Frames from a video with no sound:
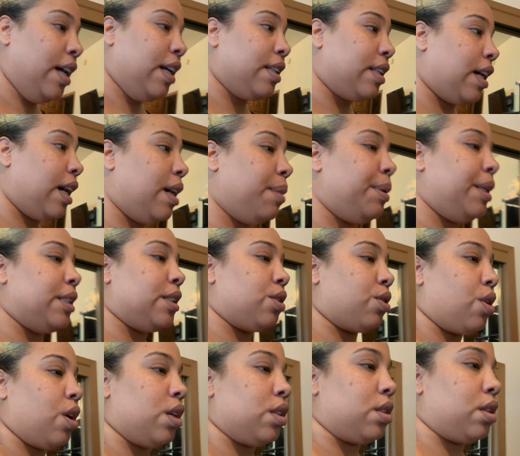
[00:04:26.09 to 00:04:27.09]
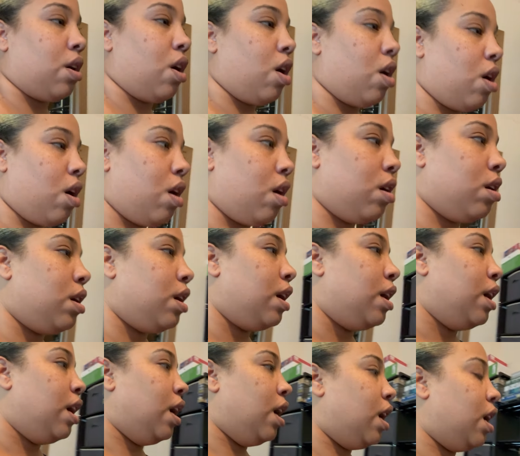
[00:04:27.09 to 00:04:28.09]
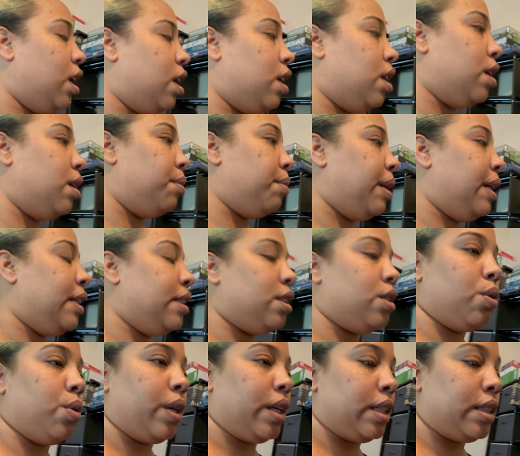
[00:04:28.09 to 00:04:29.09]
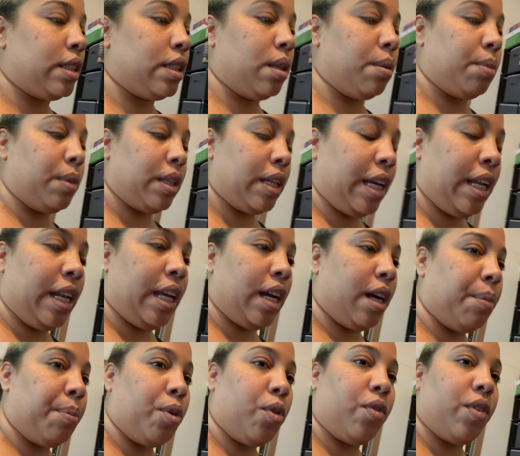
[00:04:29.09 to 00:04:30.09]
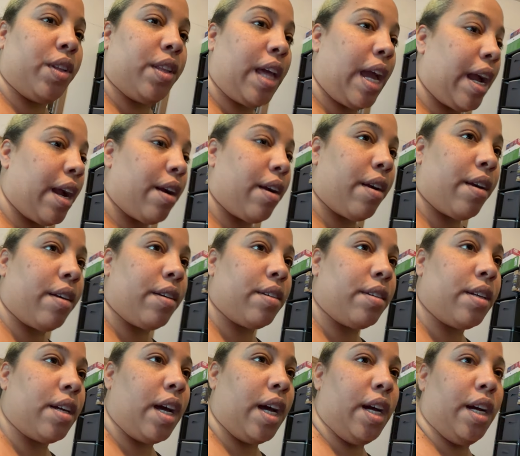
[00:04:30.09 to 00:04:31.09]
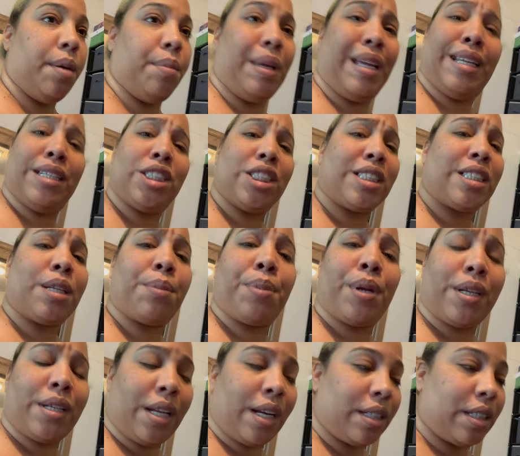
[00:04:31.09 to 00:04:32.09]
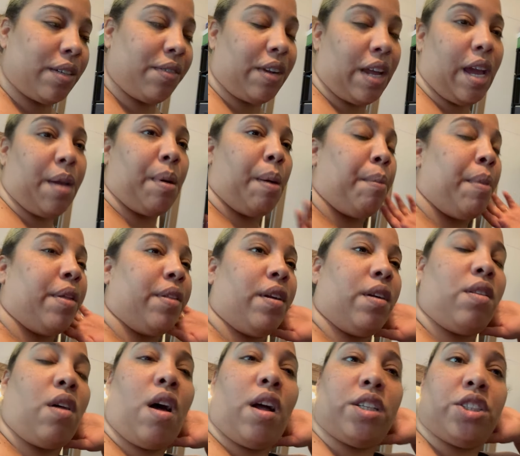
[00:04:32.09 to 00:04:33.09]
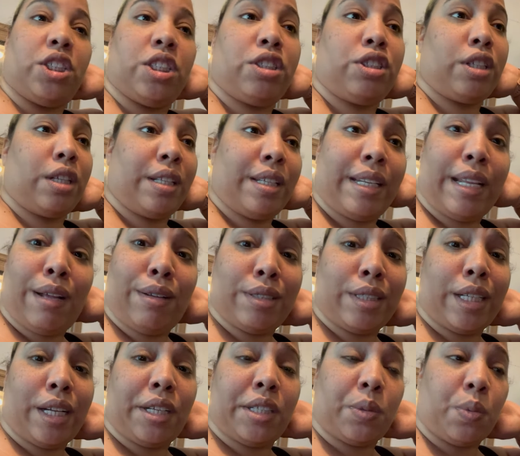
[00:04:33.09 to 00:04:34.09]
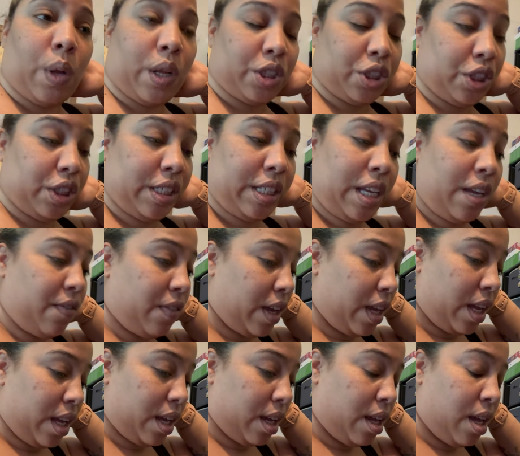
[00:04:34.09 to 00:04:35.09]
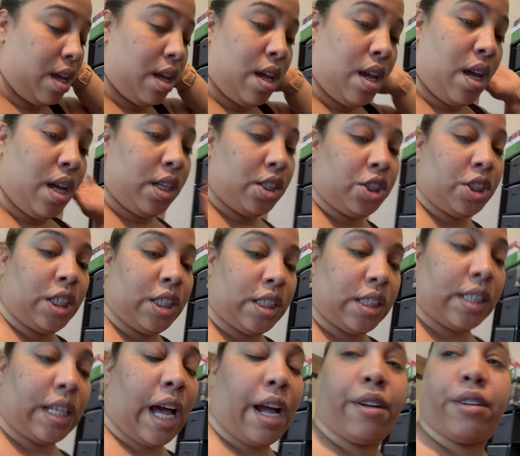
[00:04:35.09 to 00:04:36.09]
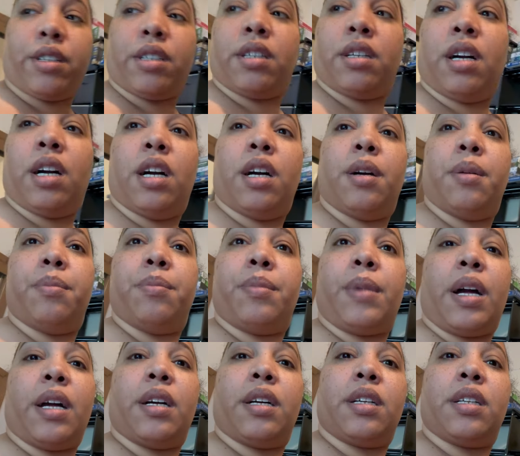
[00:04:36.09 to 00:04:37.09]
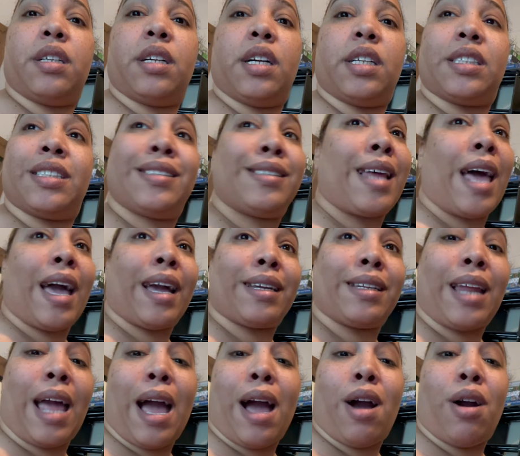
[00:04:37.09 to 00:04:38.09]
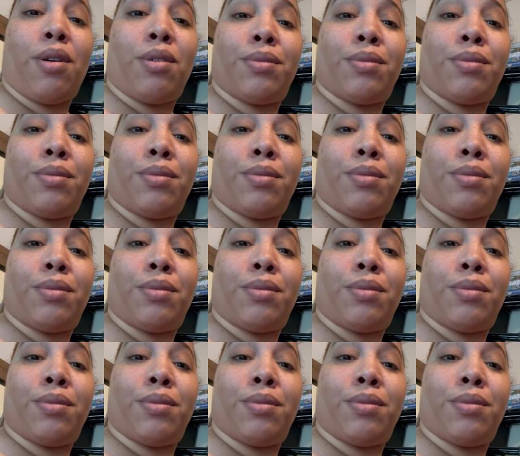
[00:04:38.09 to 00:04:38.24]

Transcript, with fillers: The hubby is across the hall. Um he's doing some cleaning up over there. Um it's just a productive day. My mother-in-law is just chilling downstairs watching T V. She just got her um a snack now.